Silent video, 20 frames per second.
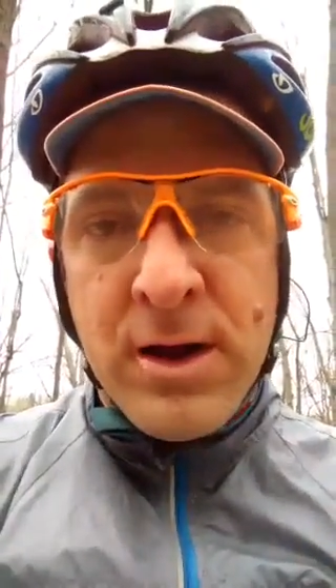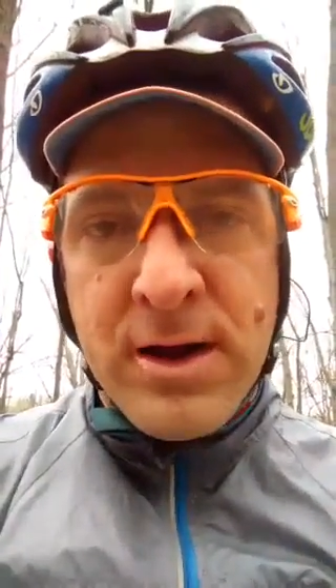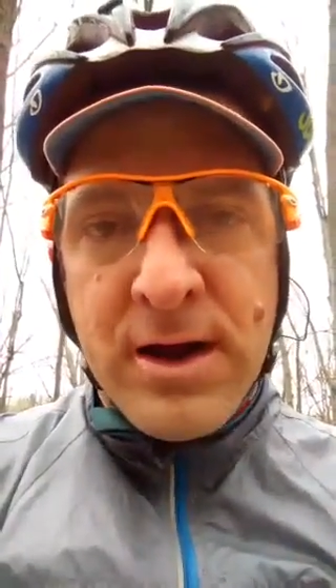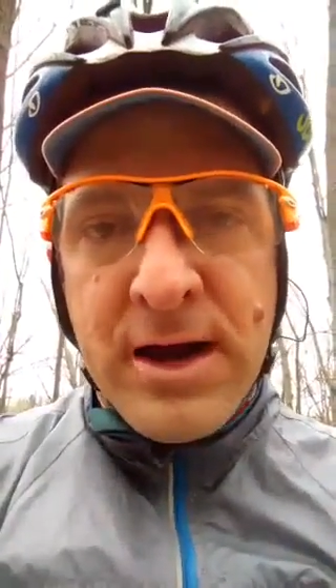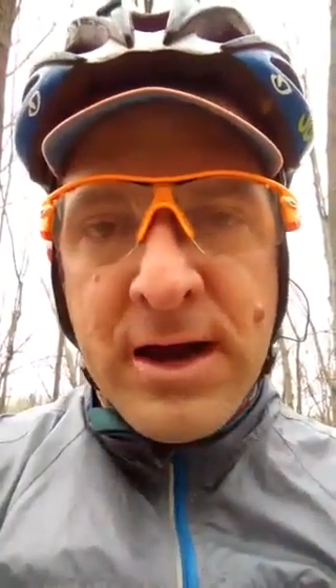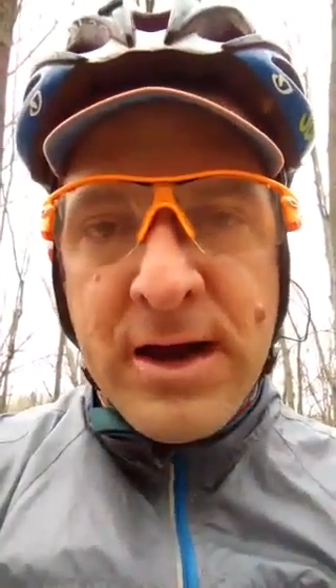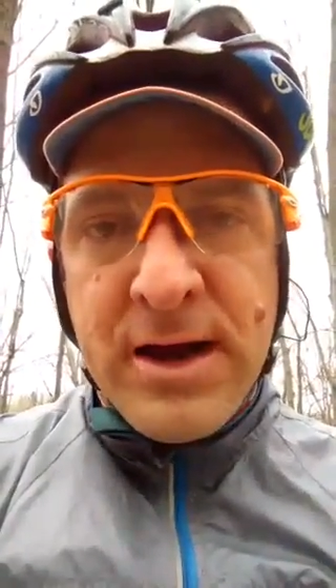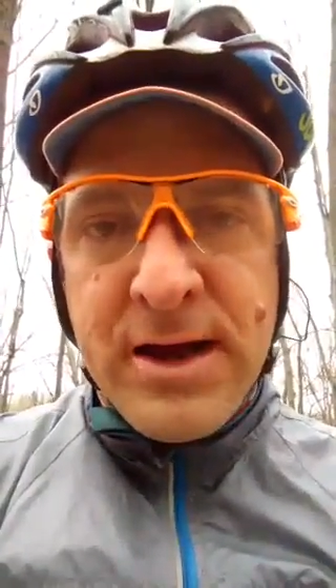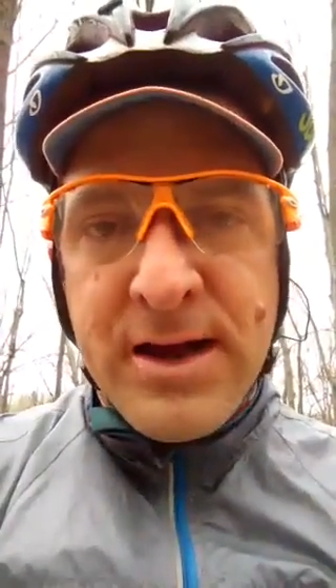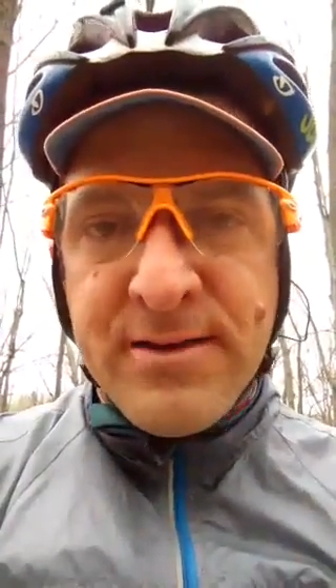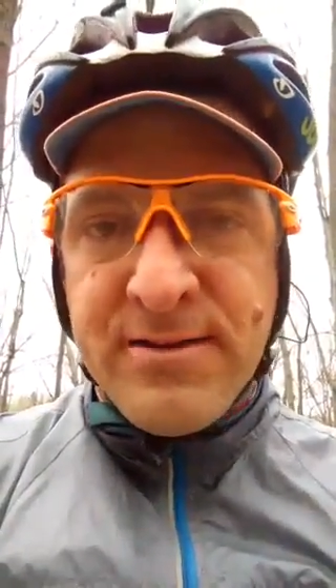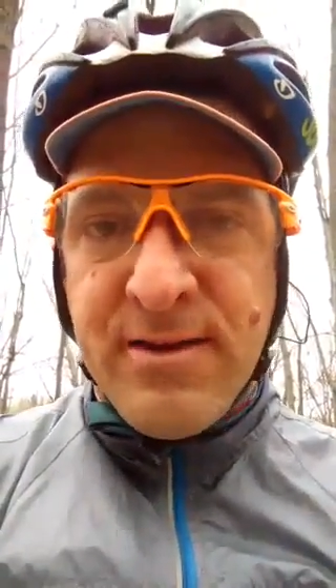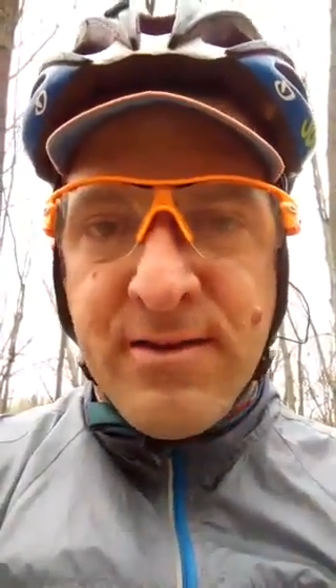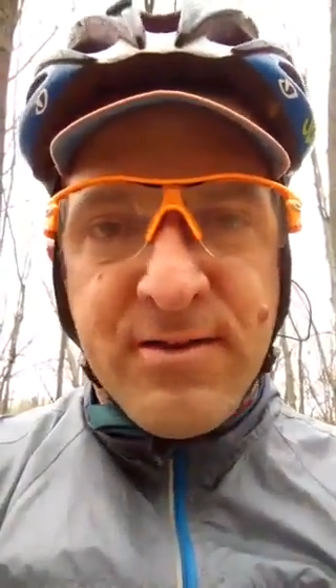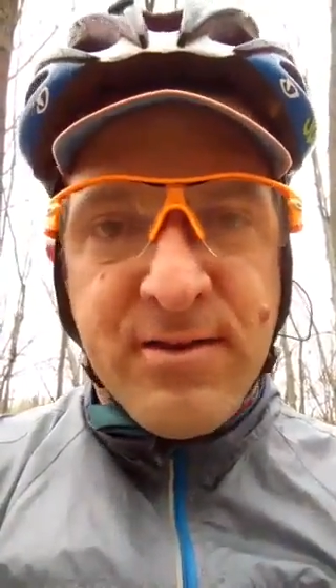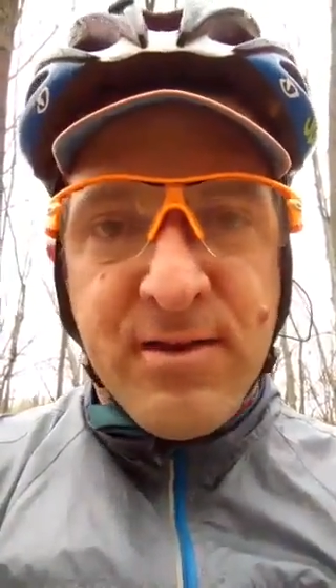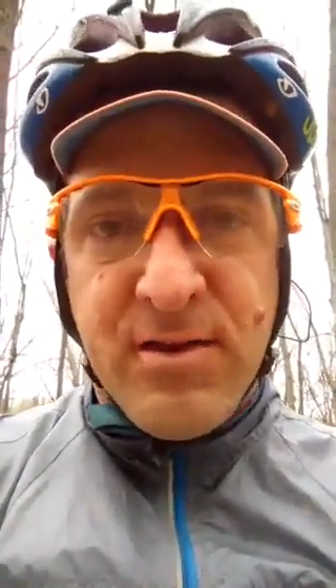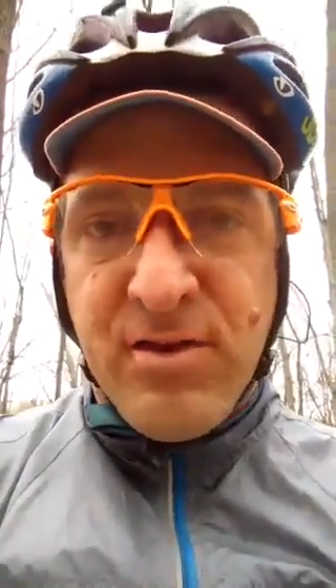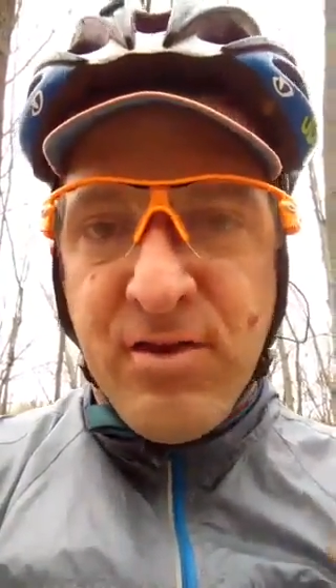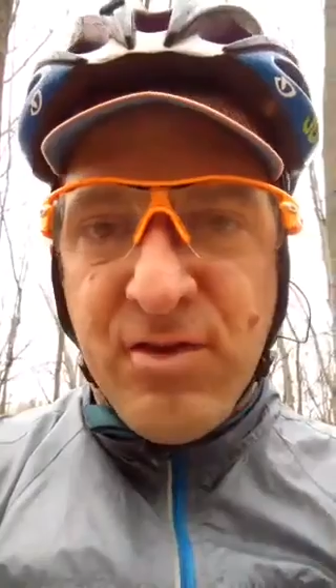as I
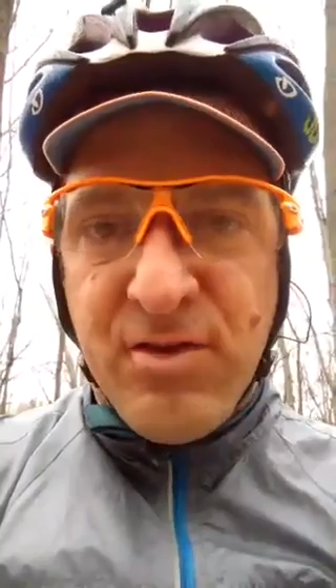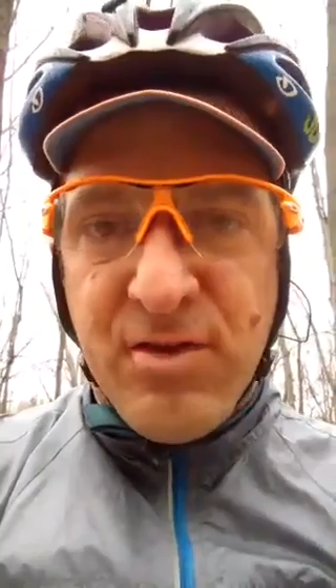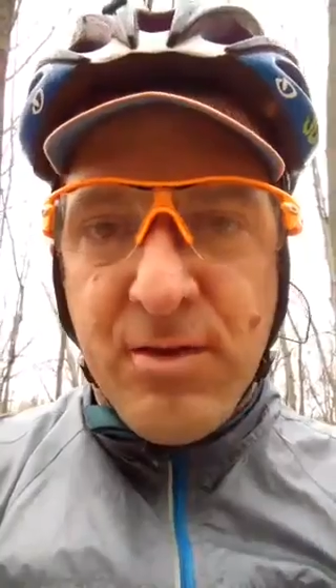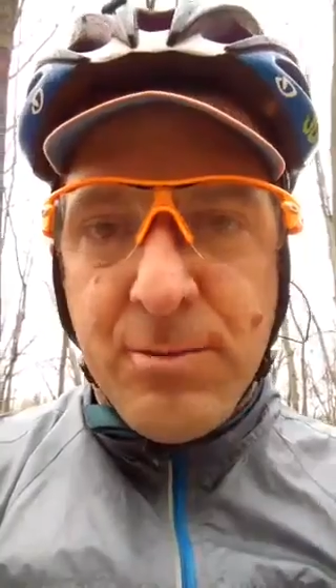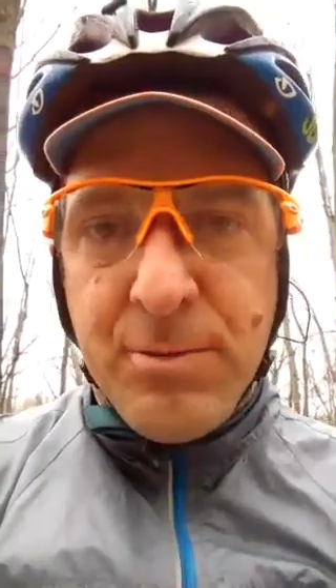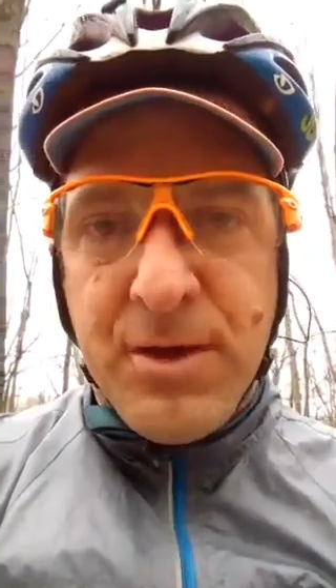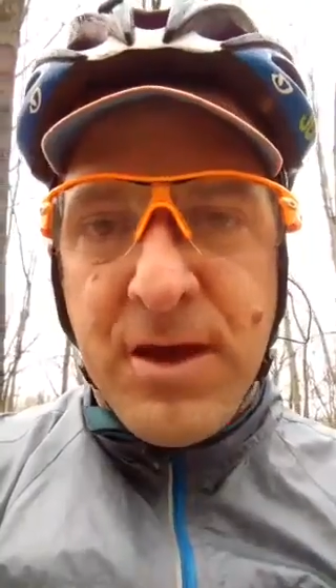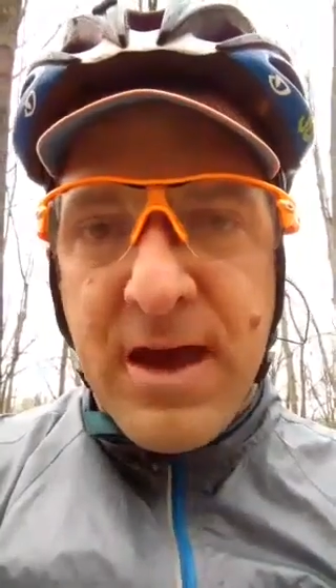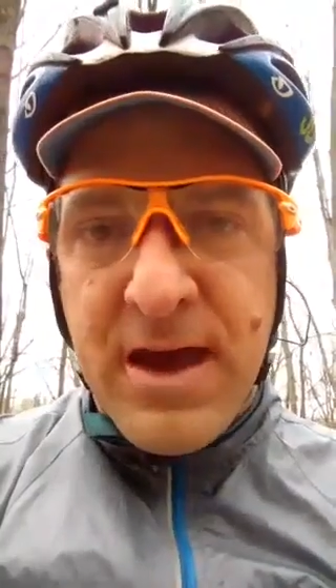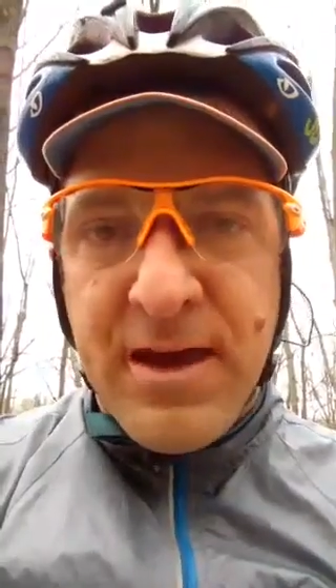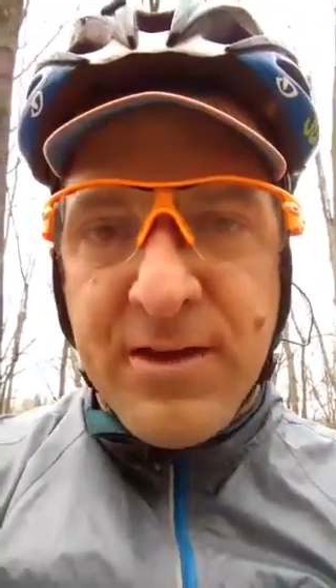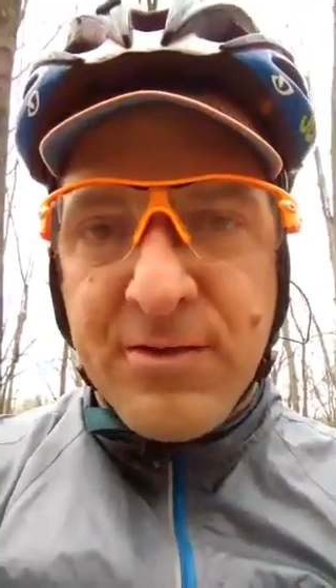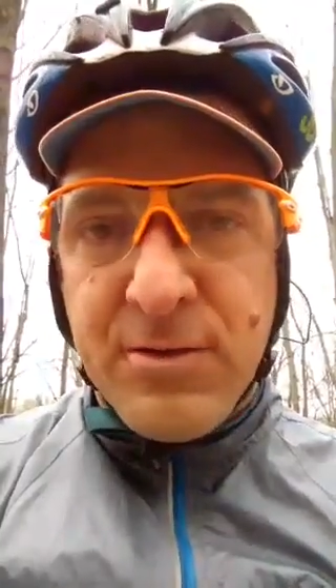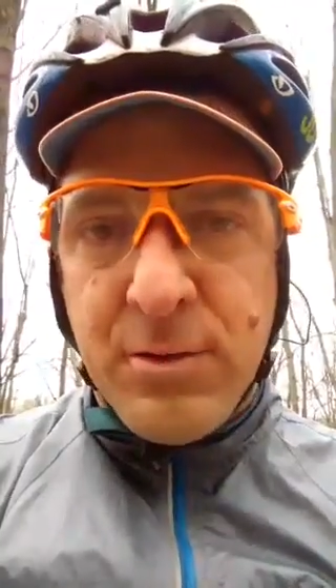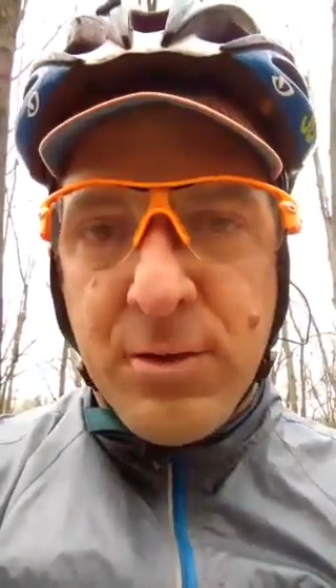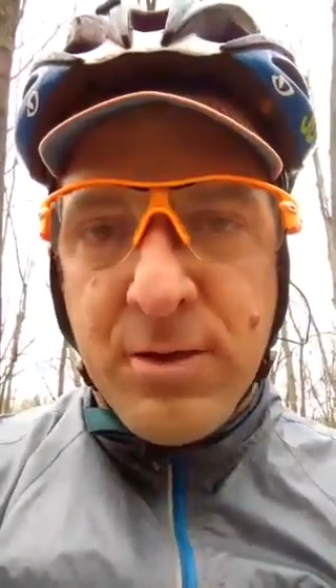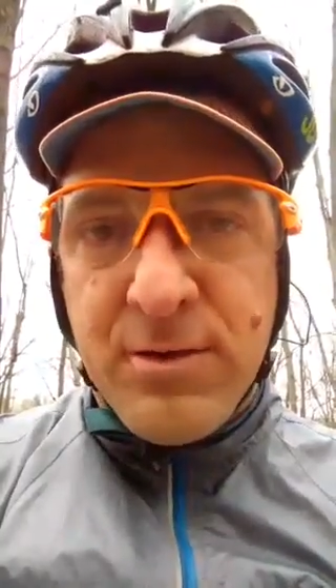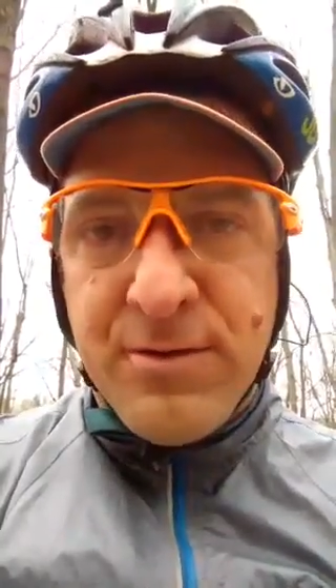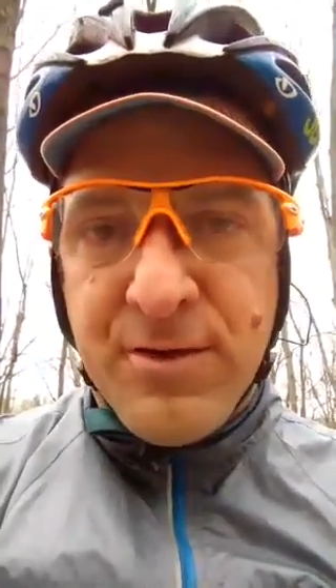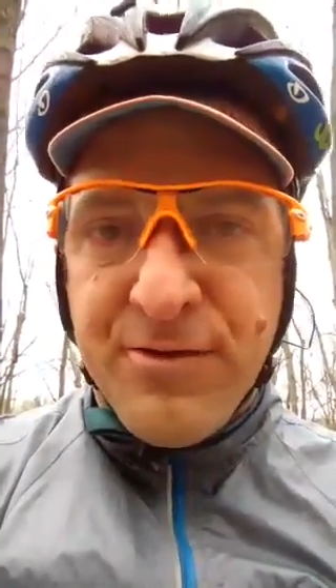said, just simply ask one of